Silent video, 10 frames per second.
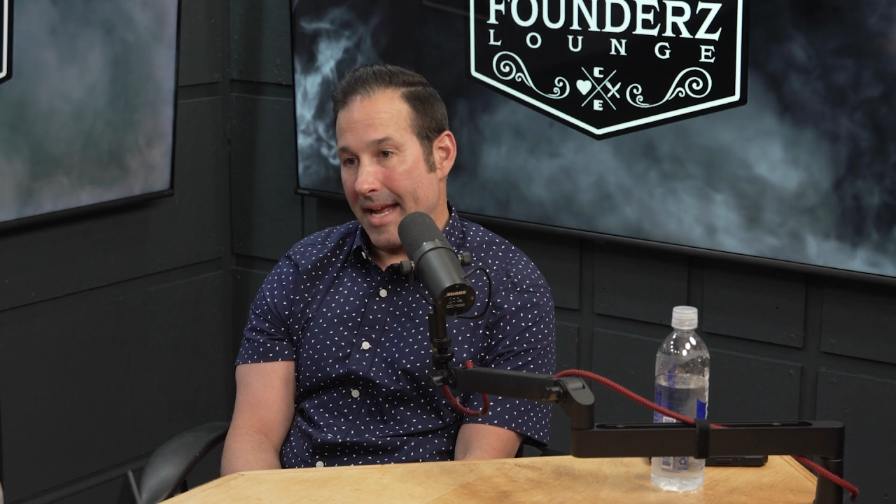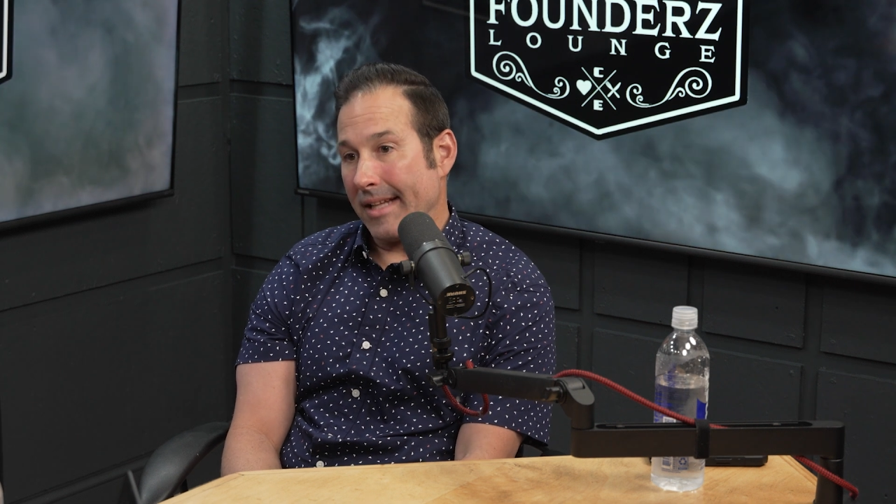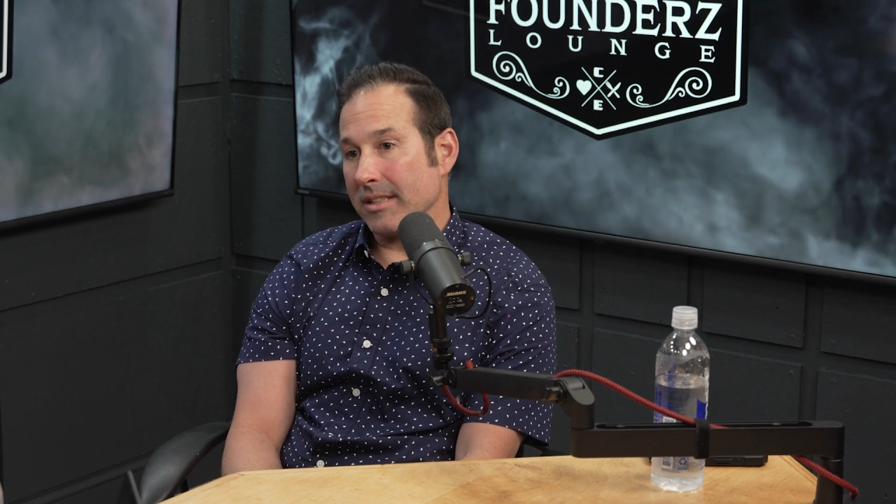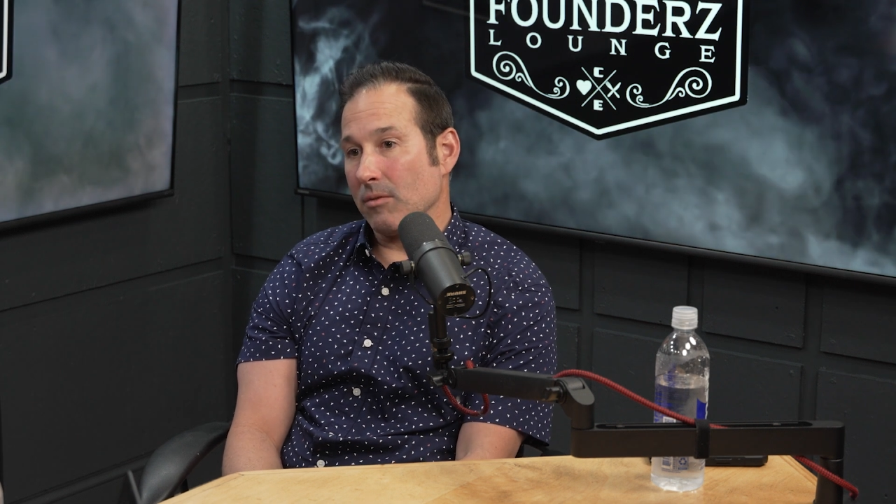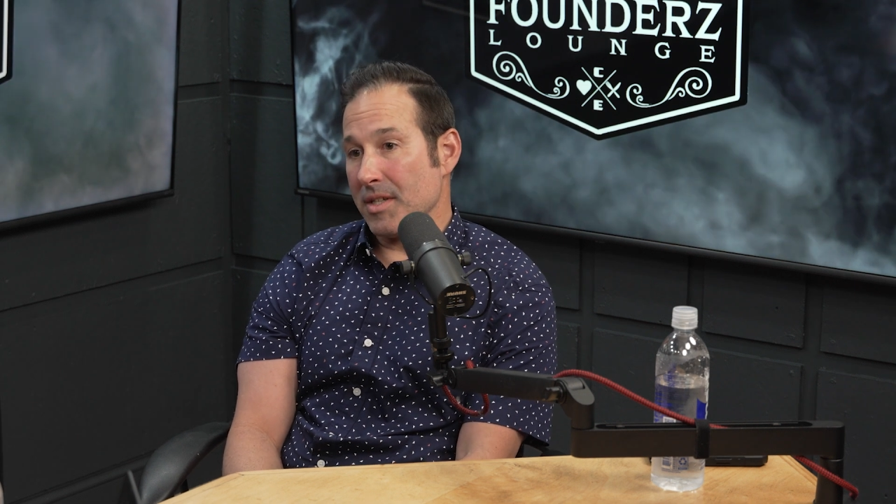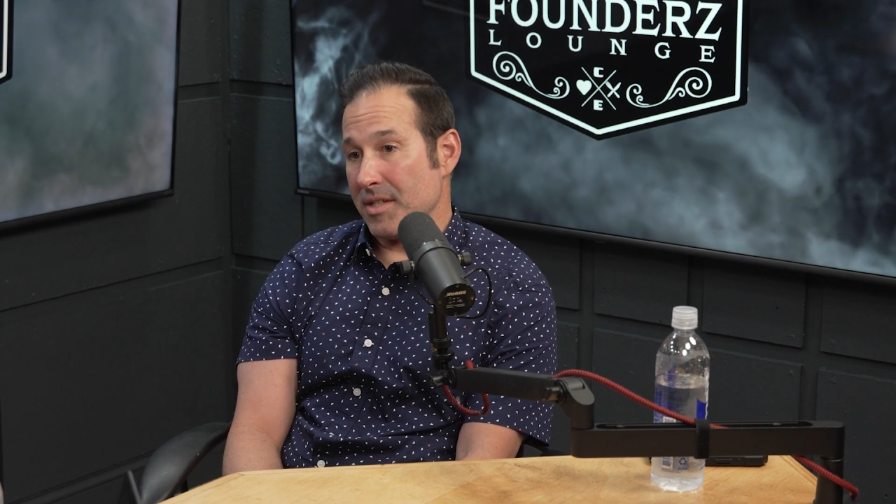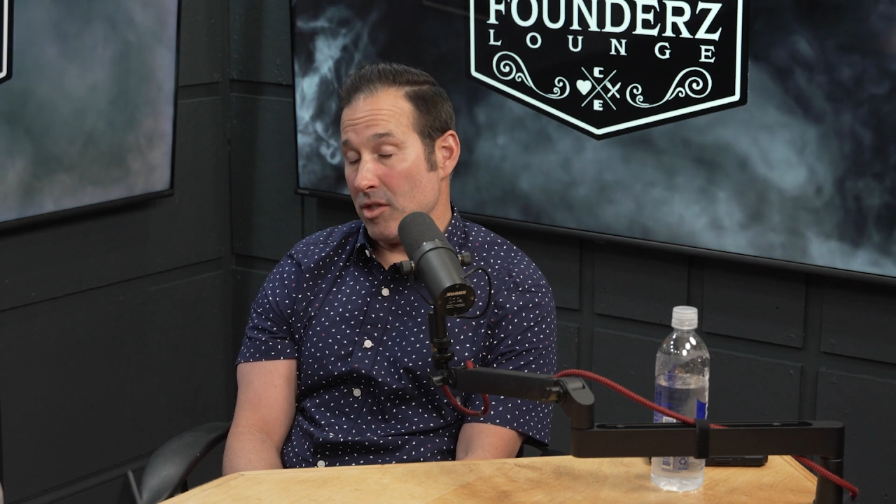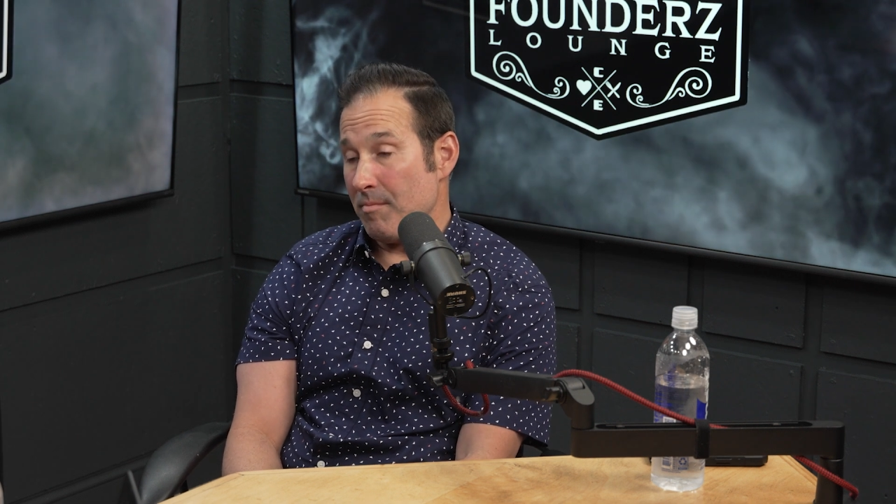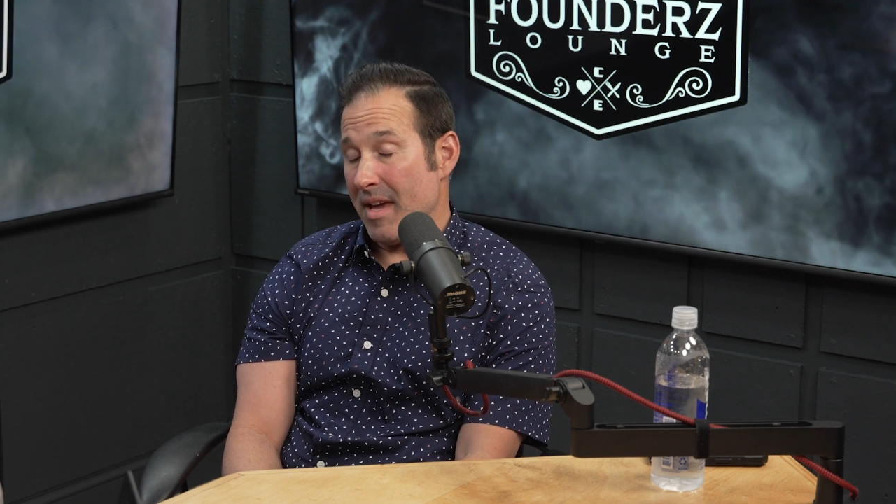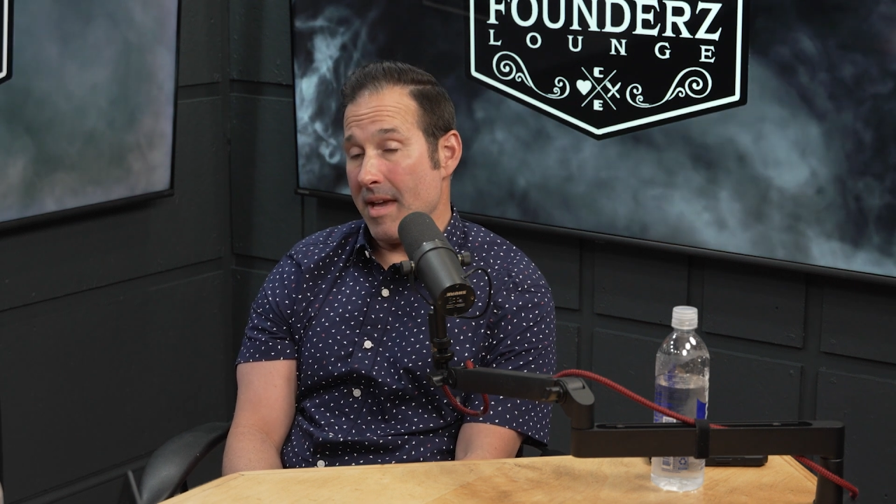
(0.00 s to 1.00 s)
out there where it's
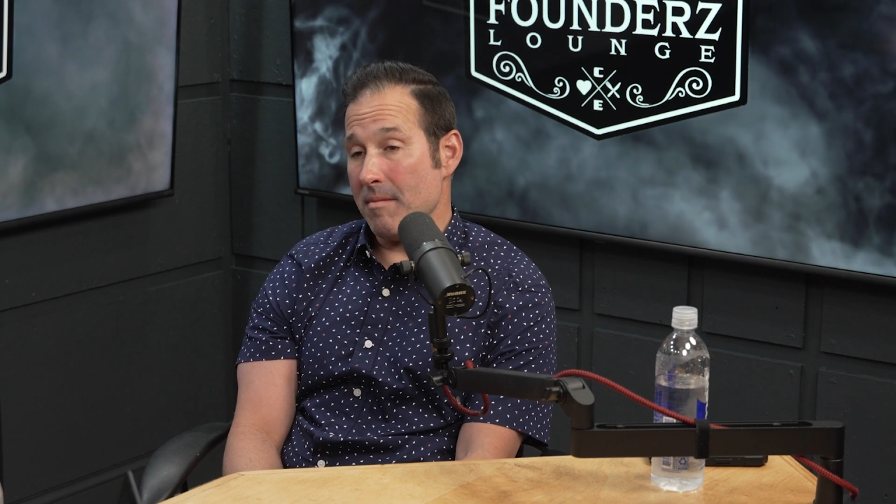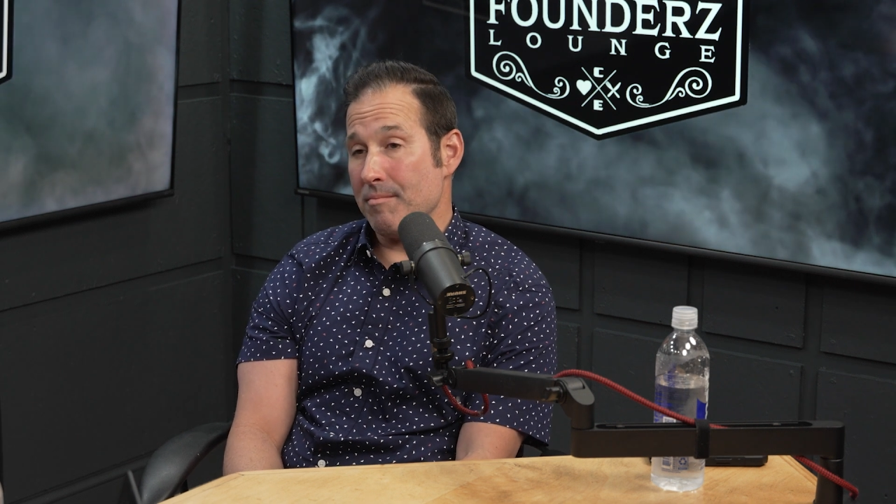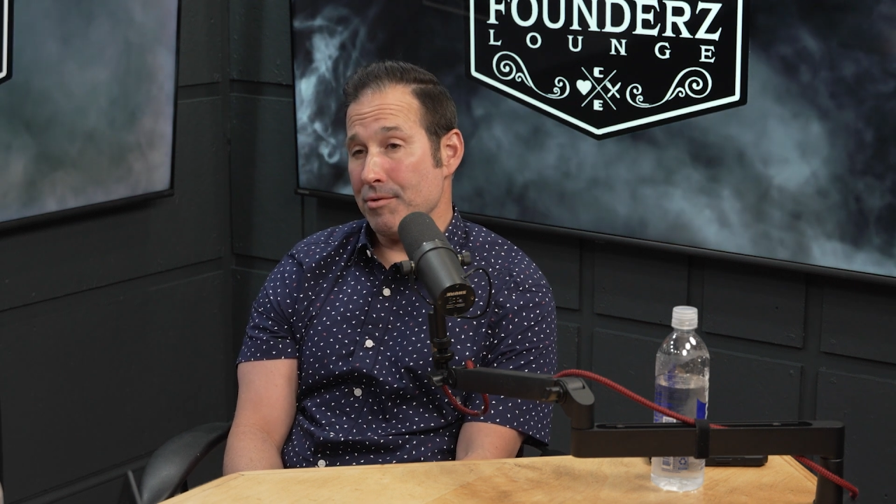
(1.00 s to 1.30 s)
you pay